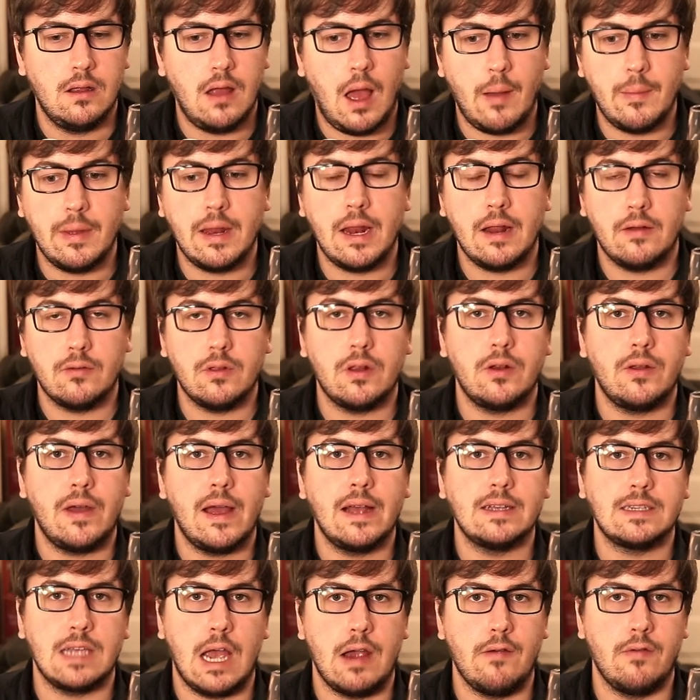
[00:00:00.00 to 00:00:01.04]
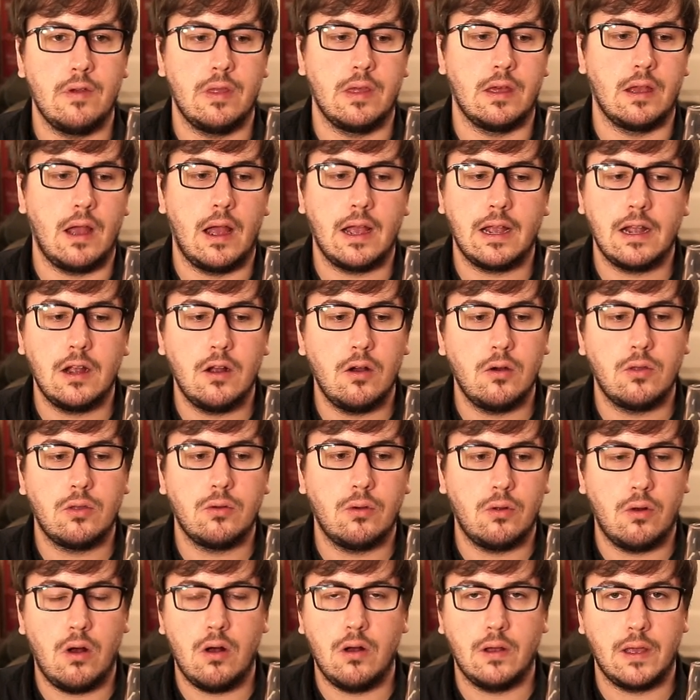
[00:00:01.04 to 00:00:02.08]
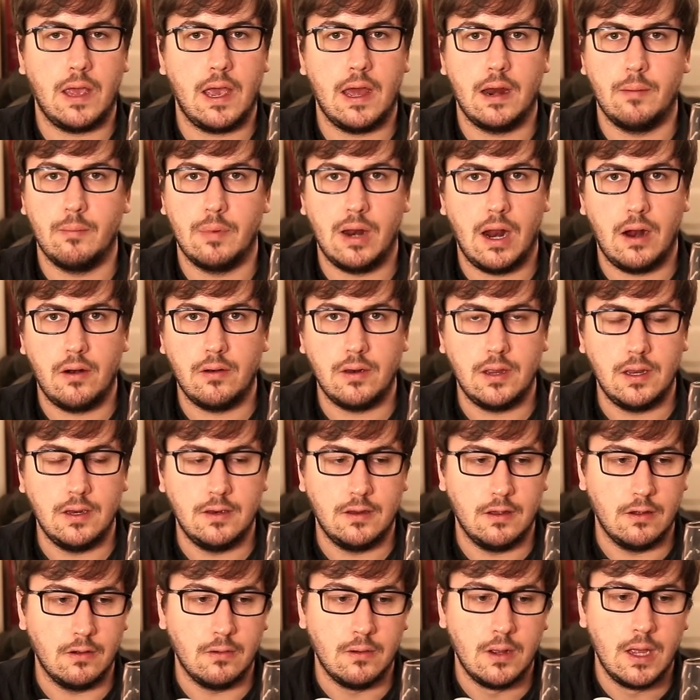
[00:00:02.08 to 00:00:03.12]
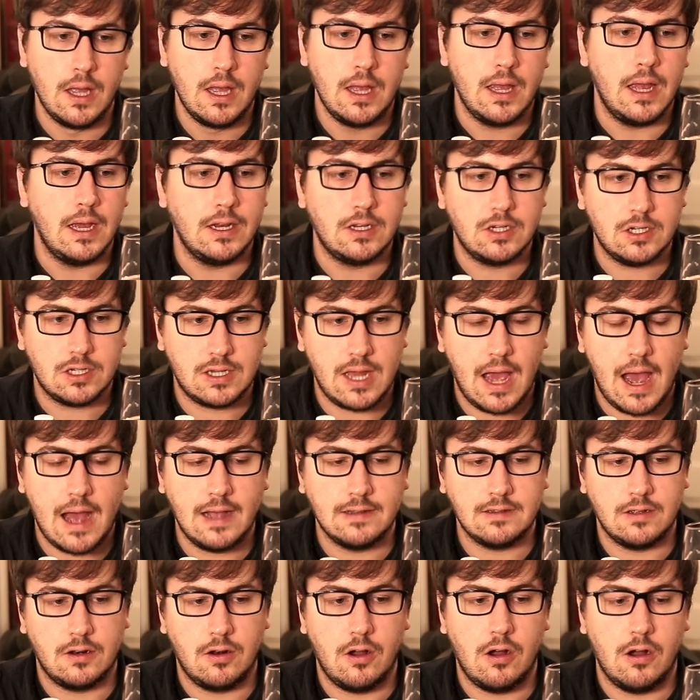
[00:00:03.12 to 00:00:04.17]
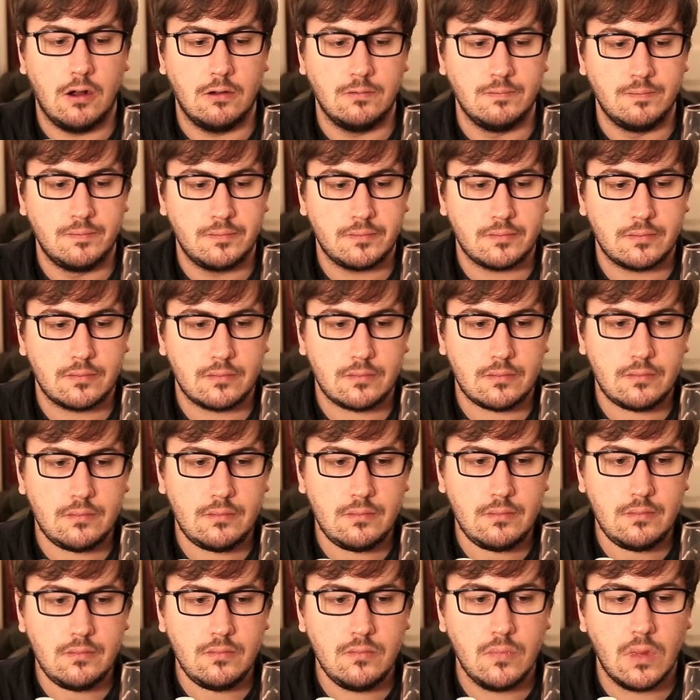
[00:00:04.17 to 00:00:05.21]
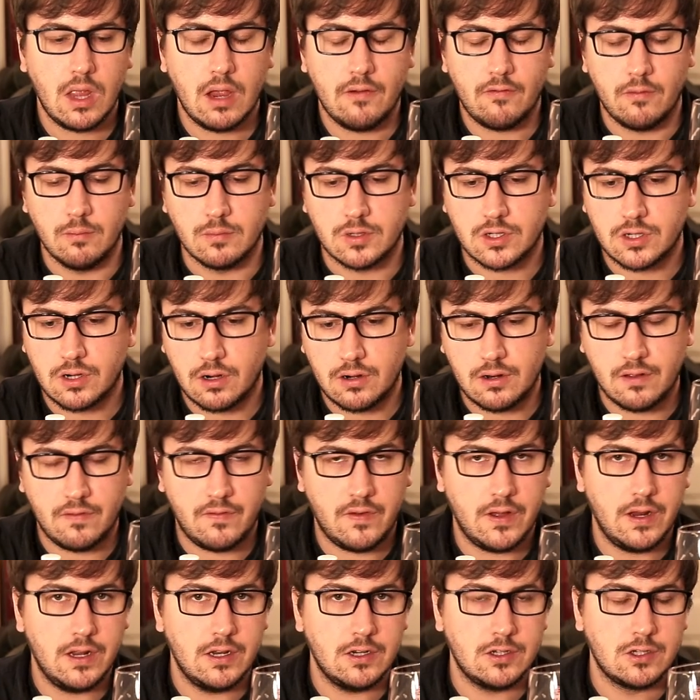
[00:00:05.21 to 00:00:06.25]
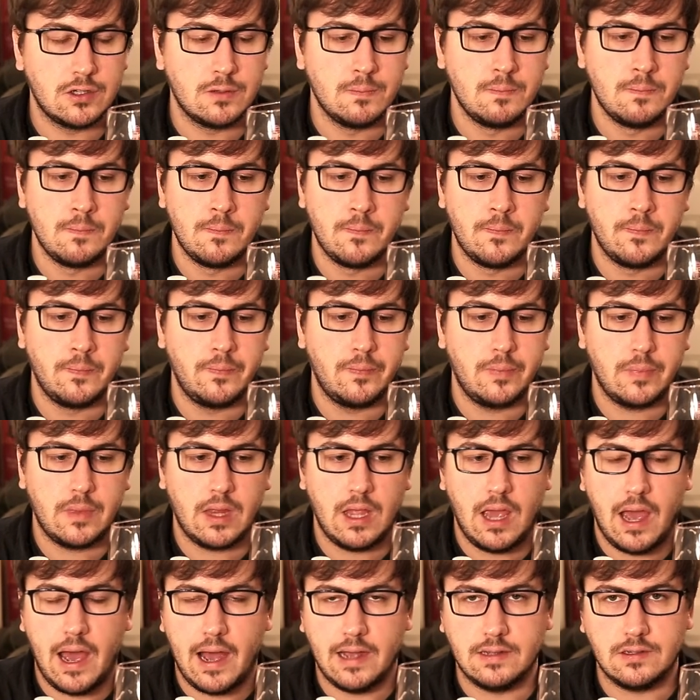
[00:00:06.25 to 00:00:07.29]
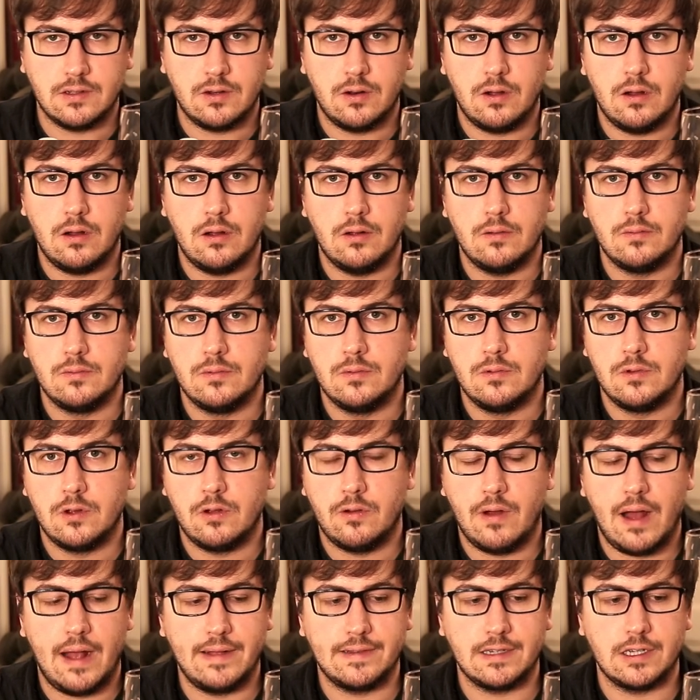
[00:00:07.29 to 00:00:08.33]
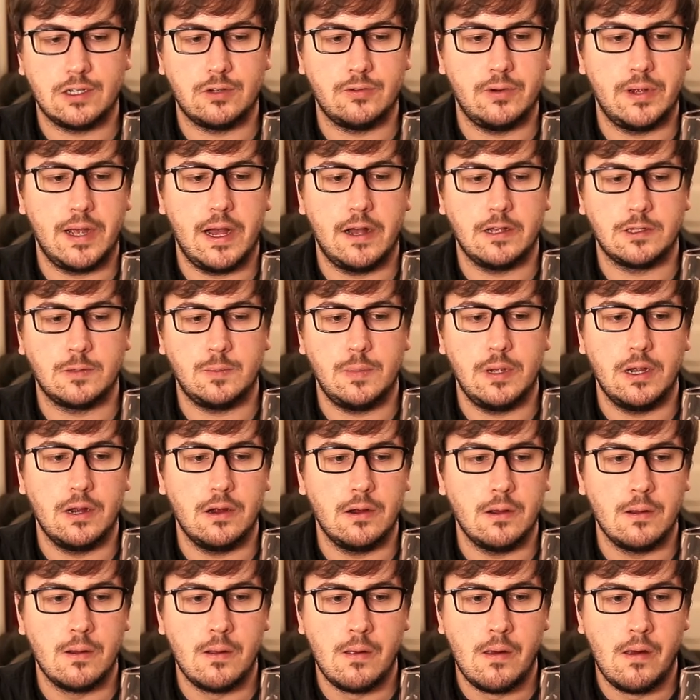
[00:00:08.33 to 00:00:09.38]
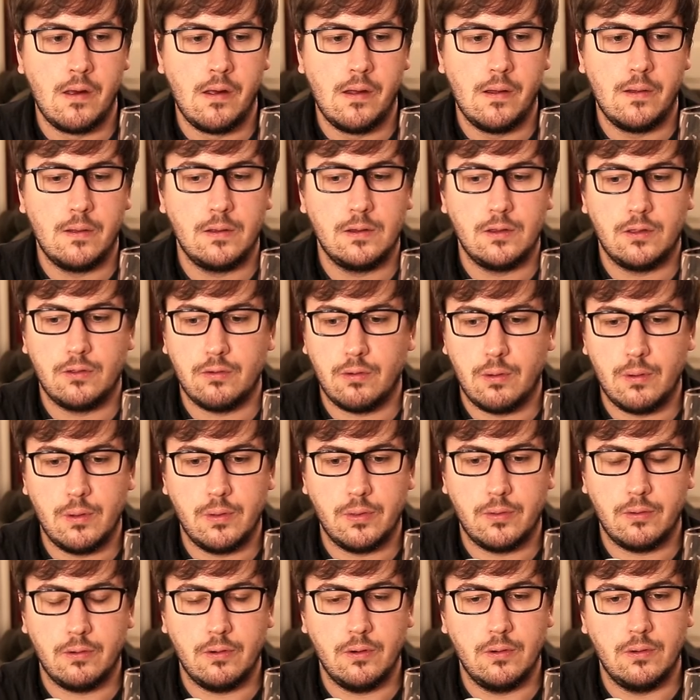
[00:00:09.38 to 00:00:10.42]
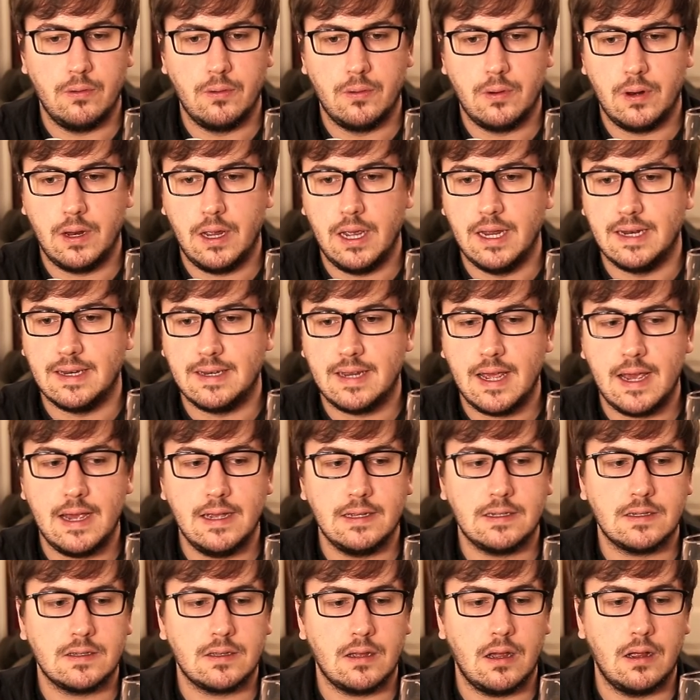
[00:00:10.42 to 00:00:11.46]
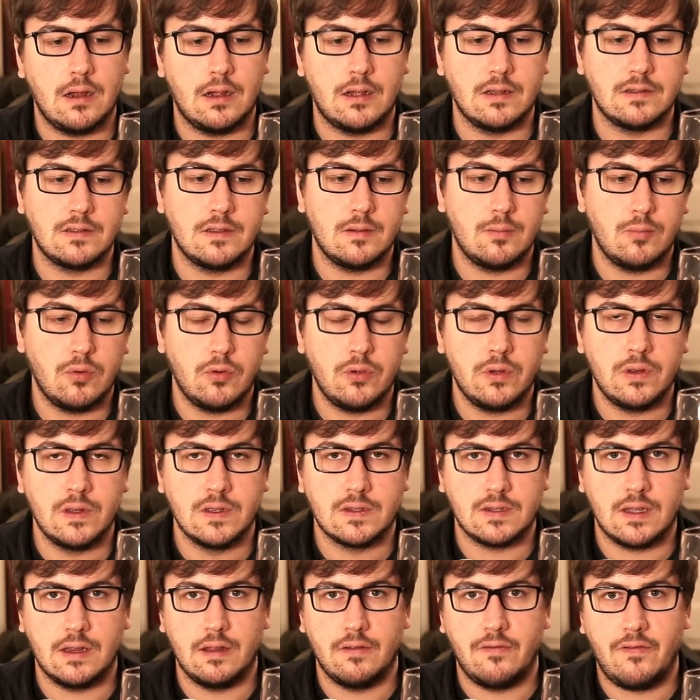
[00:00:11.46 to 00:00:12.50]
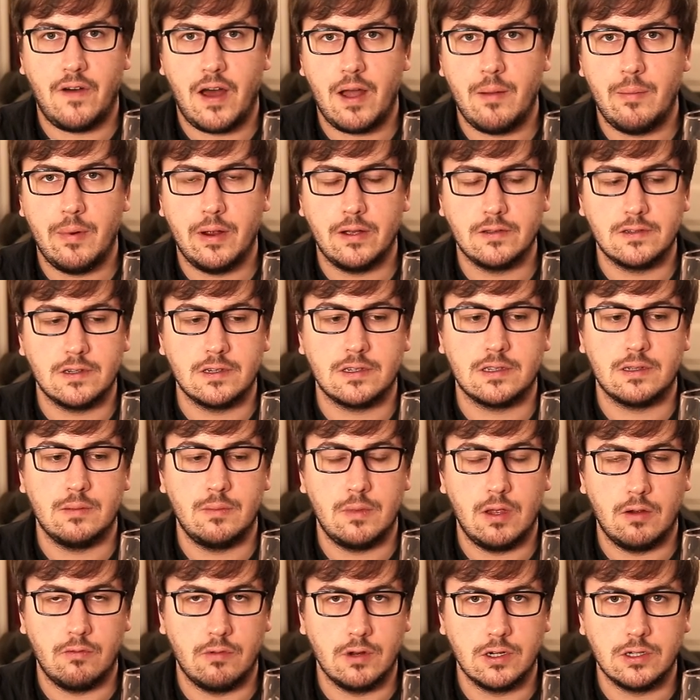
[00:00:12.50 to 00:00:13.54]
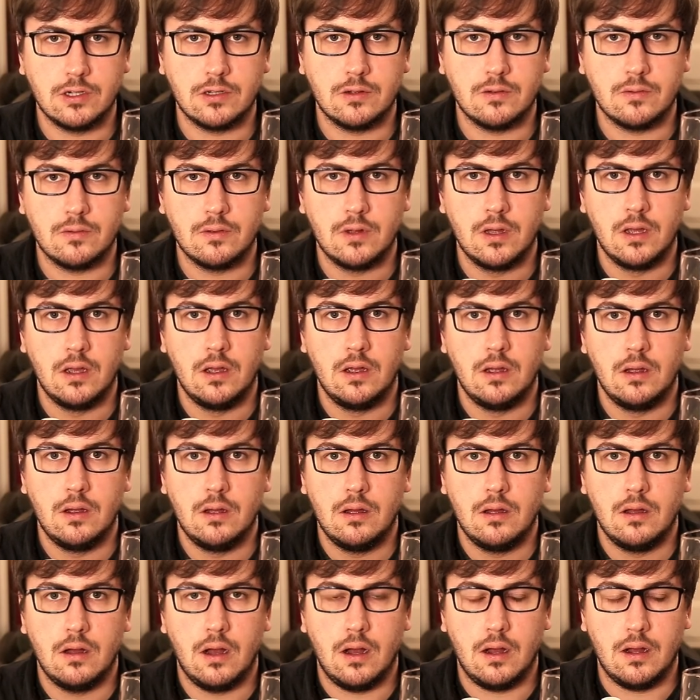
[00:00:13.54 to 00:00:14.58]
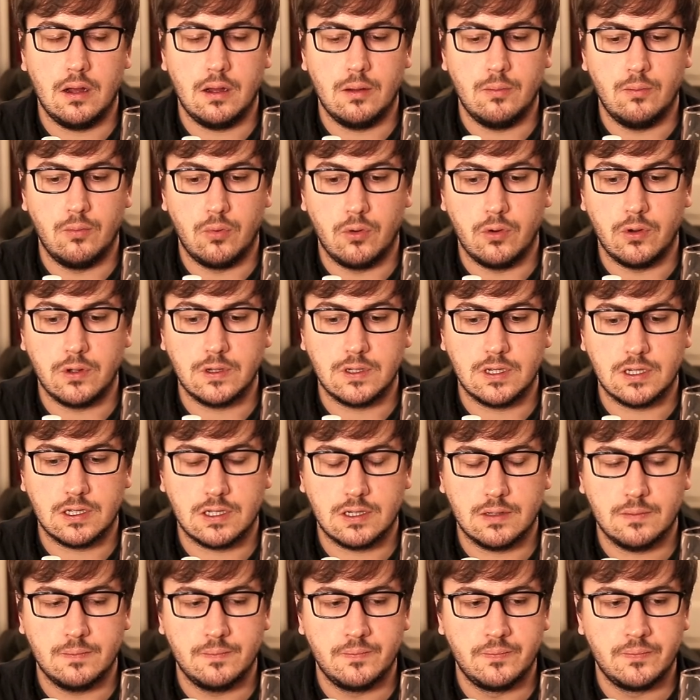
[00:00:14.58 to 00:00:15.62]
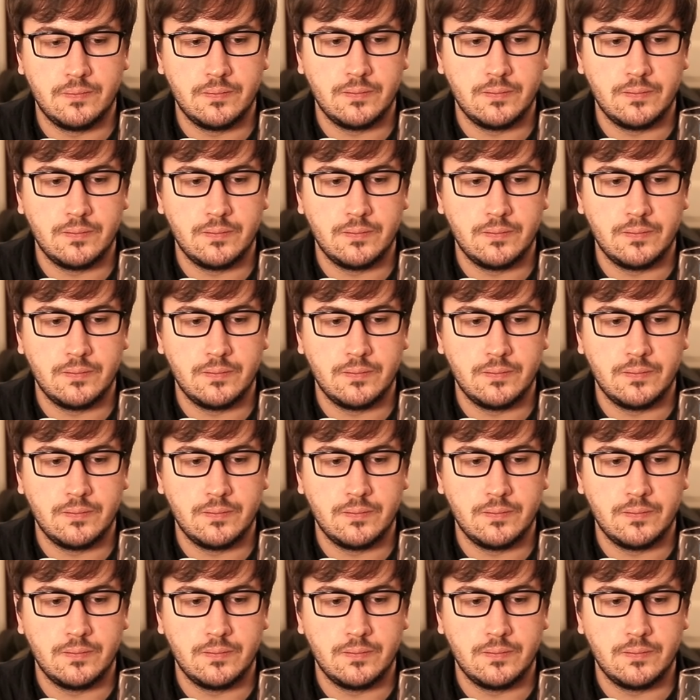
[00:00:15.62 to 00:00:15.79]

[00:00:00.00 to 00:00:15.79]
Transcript: I mean, it literally has everything. I can go through it all again, but I don't need to. It just has it all. From start to finish, has it all. Classic treehouse beer, through and through. It tastes, because they're brewing this on the five barrel system, the original um, brewing system,